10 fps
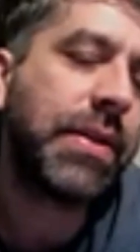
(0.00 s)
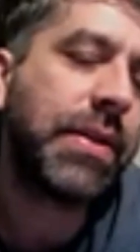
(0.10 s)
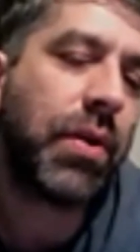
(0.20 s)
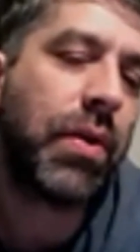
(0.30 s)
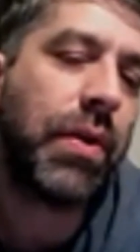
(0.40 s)
is
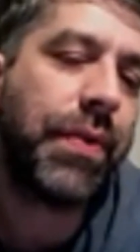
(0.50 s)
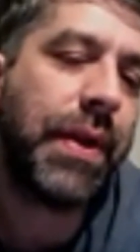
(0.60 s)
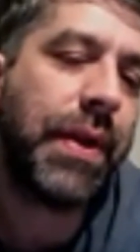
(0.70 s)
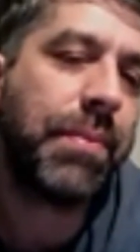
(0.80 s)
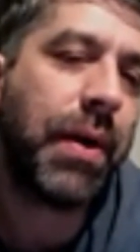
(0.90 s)
a horror
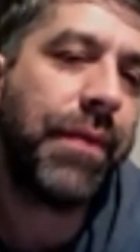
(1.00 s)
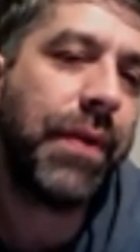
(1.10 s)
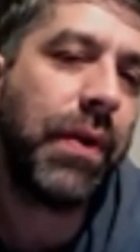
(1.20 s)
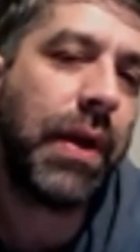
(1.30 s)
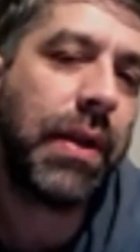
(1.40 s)
thing, but I
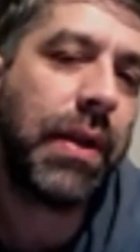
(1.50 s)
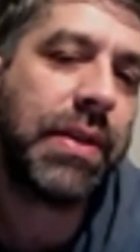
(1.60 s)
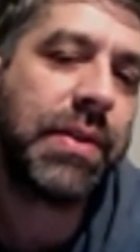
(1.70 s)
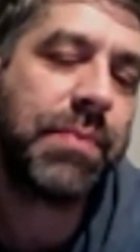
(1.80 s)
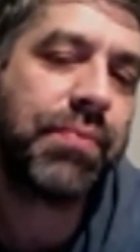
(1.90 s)
feel like
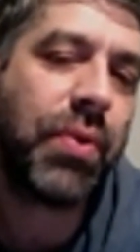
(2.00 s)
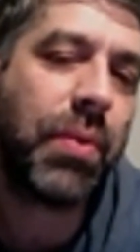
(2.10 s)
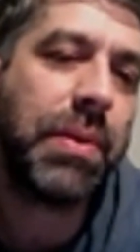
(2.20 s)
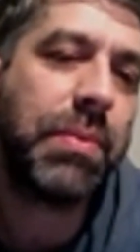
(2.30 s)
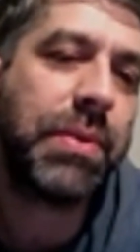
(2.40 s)
this
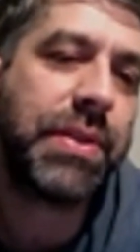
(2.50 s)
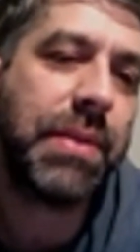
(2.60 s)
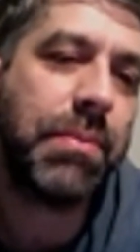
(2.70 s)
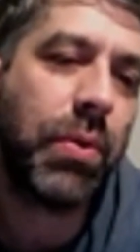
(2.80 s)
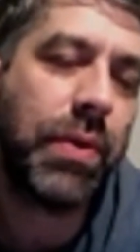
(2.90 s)
probably would
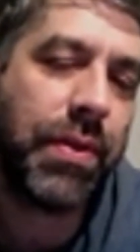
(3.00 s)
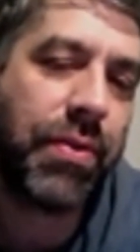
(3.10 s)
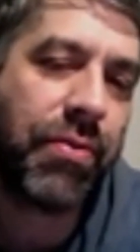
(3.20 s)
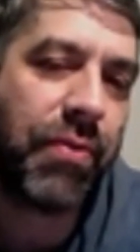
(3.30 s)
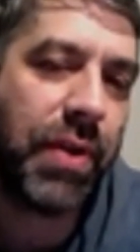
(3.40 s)
sit more in
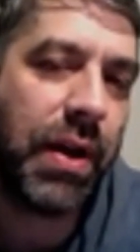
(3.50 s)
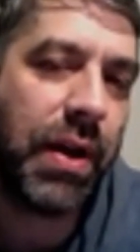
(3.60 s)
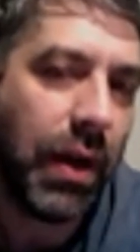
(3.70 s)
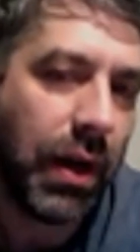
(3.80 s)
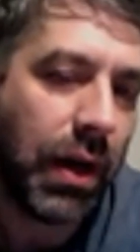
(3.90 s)
thriller
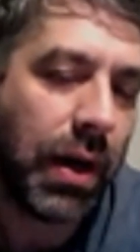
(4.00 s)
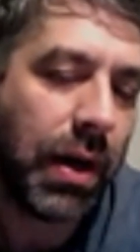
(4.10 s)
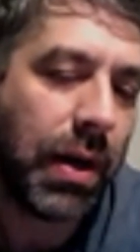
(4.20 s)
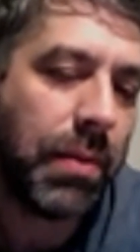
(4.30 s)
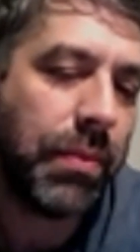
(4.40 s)

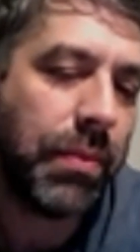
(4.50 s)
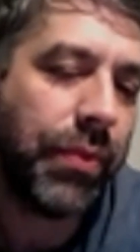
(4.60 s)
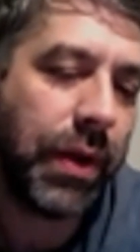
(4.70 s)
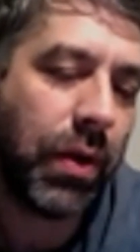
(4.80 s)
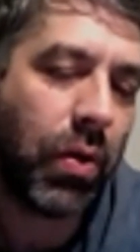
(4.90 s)
um
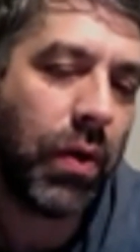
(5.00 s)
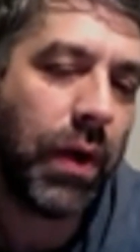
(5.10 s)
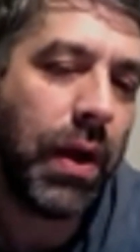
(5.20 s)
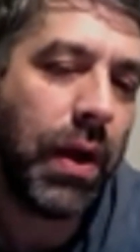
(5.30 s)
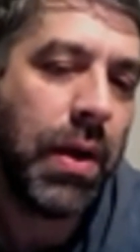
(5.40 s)
than yeah.
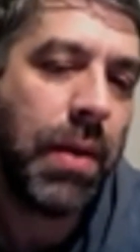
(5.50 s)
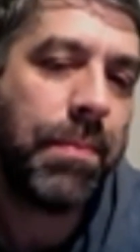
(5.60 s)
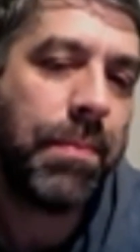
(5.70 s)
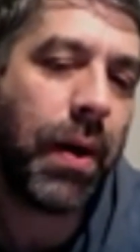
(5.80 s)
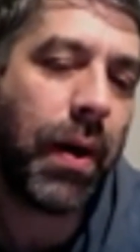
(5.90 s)
horror.
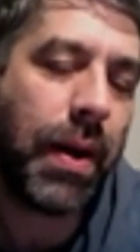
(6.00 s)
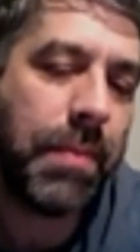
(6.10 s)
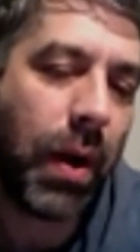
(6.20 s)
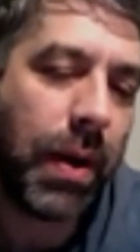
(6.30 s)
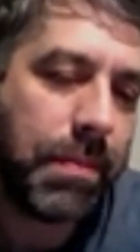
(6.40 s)
But I'm
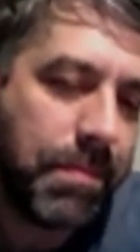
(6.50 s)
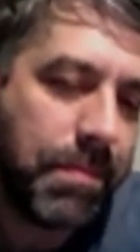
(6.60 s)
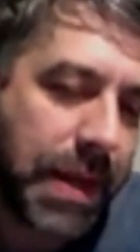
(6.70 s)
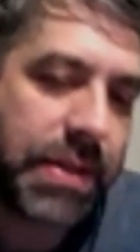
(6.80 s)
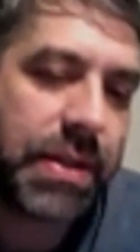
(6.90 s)
I
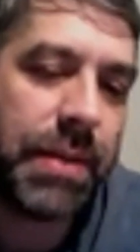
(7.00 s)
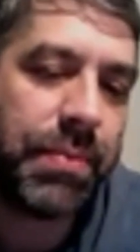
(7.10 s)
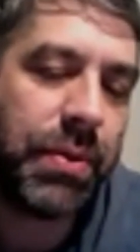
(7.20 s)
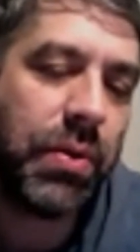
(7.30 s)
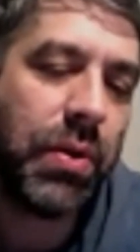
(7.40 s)
mention it
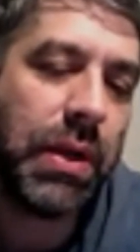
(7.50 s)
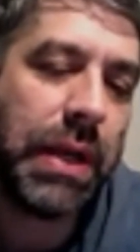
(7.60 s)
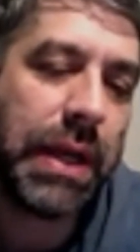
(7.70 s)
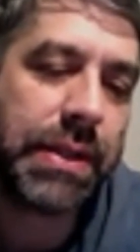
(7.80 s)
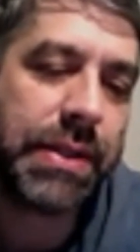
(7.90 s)

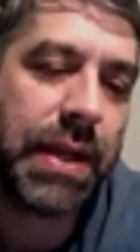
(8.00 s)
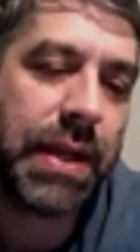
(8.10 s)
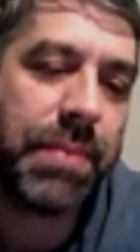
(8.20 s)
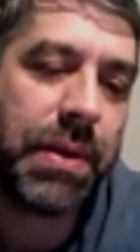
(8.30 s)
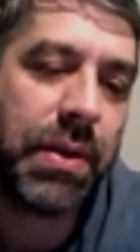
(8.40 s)
purely as I
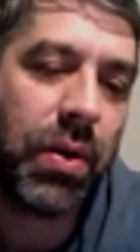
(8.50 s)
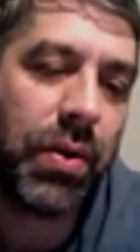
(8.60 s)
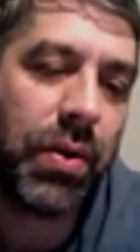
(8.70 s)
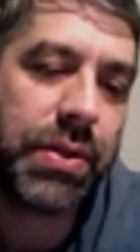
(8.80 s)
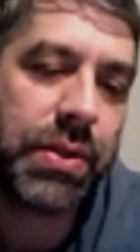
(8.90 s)
said
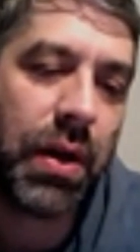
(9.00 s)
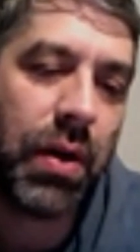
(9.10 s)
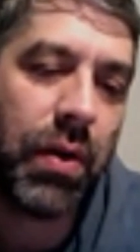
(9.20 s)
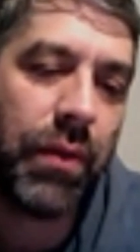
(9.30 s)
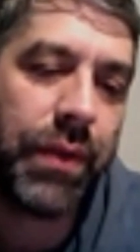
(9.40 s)
because
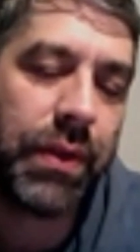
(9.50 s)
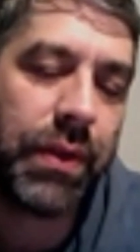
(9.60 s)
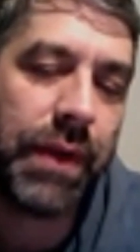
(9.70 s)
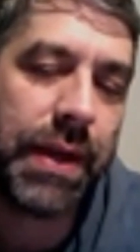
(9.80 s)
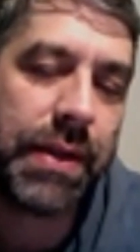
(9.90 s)
of the
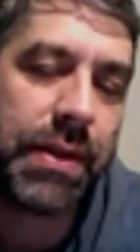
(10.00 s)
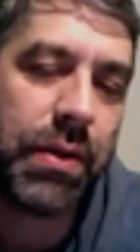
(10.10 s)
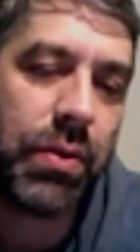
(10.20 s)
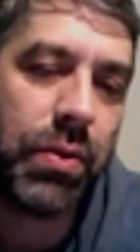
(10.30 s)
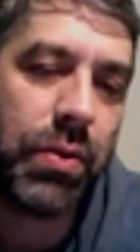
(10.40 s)
director
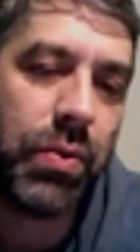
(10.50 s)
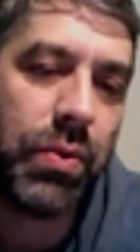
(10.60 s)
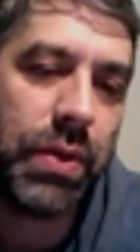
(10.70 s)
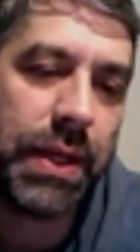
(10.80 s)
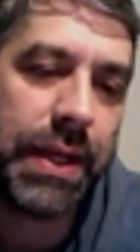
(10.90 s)
who
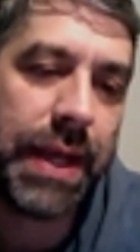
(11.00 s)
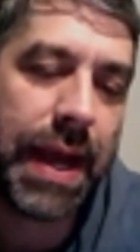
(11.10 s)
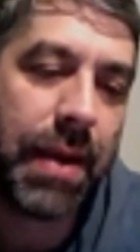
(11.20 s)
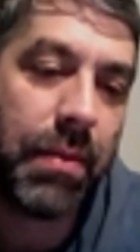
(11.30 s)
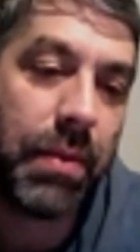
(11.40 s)
did
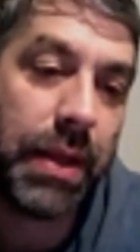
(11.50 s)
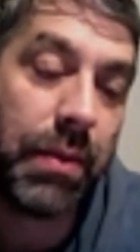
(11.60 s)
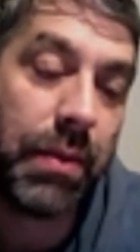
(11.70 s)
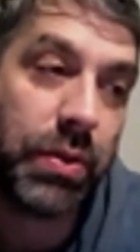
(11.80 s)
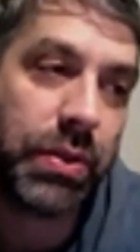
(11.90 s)
Cam, and
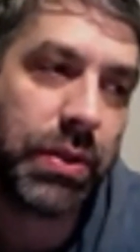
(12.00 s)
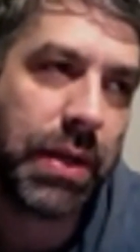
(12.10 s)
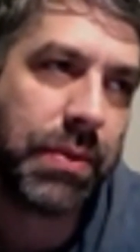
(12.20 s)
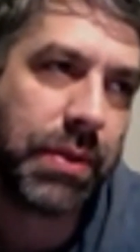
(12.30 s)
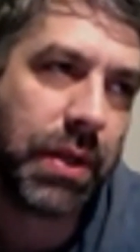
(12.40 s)
that was
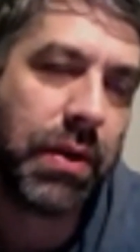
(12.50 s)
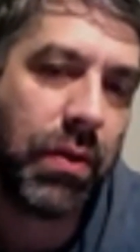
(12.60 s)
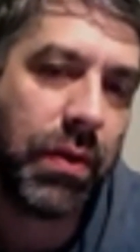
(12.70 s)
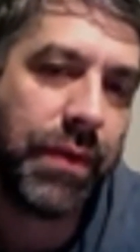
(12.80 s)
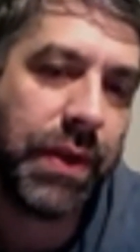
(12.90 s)
that was like a
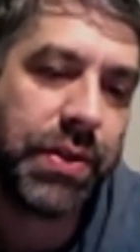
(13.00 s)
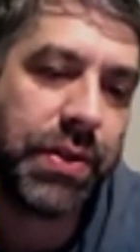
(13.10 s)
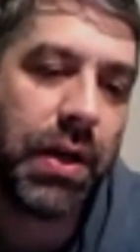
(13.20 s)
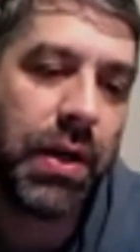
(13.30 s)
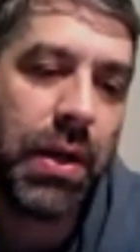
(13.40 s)
horror feature.